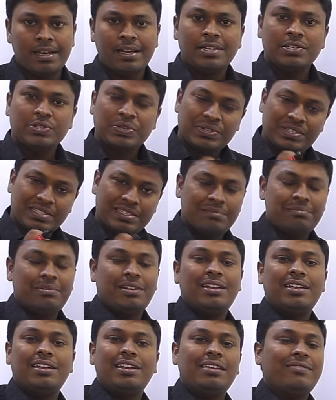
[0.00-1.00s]
So
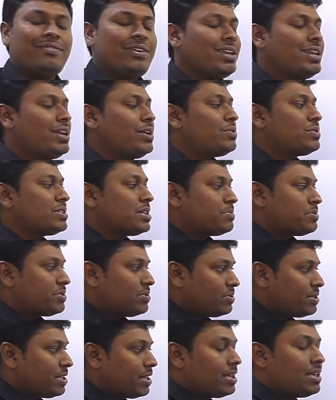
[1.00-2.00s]
similarly, we need to
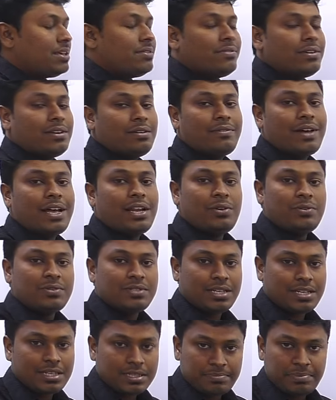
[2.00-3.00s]
substitute the given values,
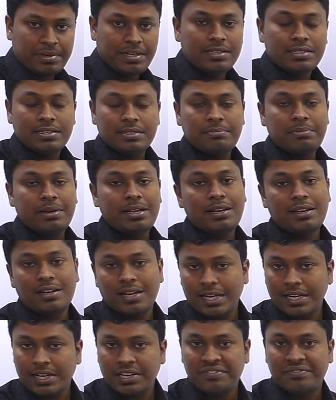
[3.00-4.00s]
that is principal,
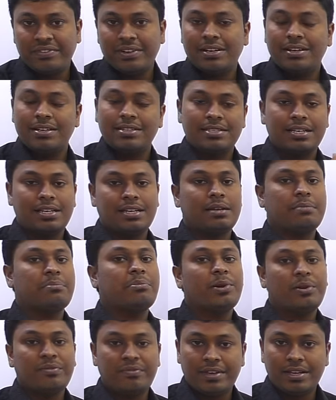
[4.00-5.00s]
rate of interest and
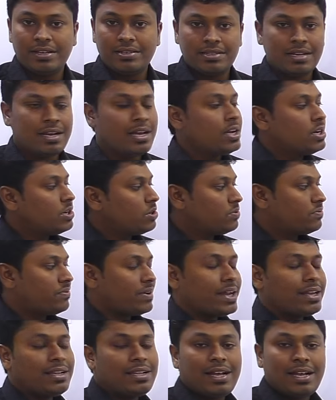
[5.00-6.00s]
number of years, to
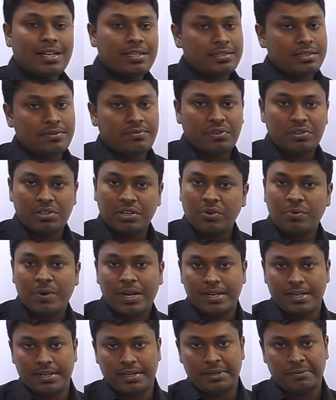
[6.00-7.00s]
find the answer for the
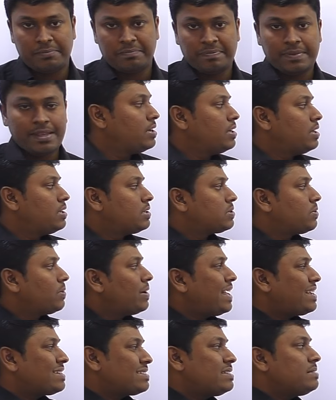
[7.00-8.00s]
quarterly. So
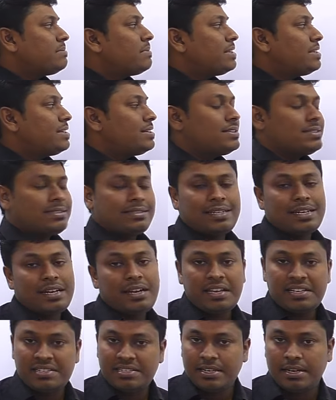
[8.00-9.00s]
next method is
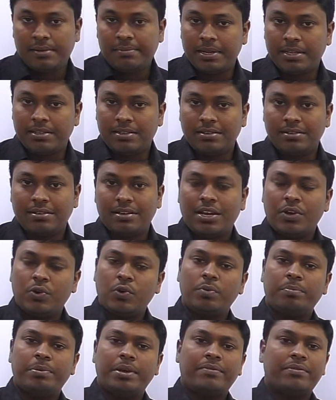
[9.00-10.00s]
traditional method. I
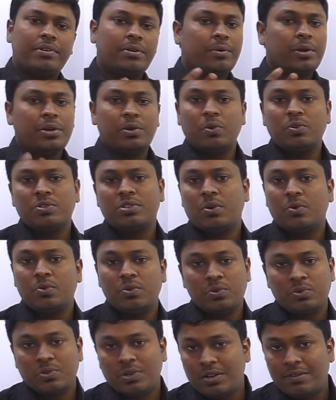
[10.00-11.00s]
hope everyone knows how
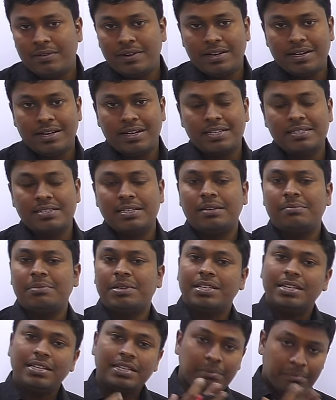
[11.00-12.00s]
to solve a traditional
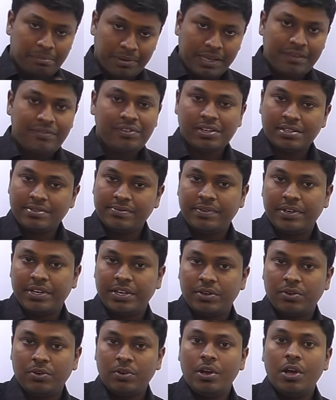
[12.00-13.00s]
method. In the previous
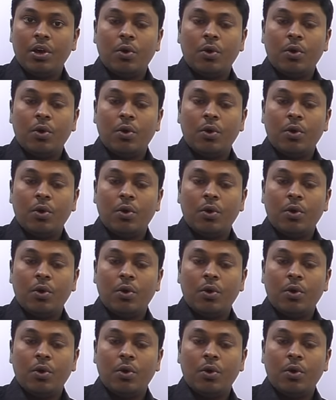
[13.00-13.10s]
video,